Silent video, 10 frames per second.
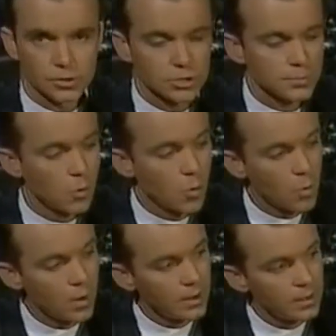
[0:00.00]
small,
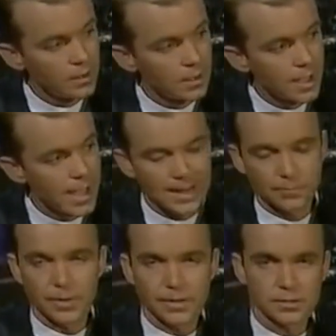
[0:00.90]

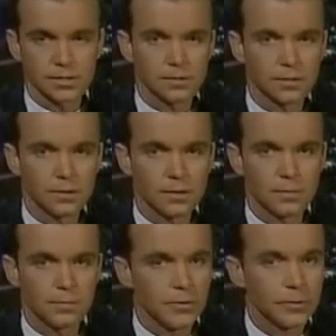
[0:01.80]
hand-painted
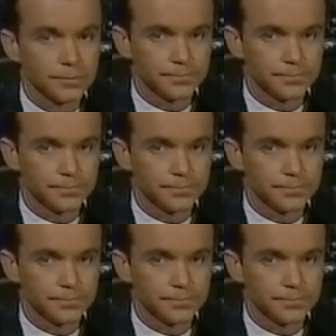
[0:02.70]
mirror.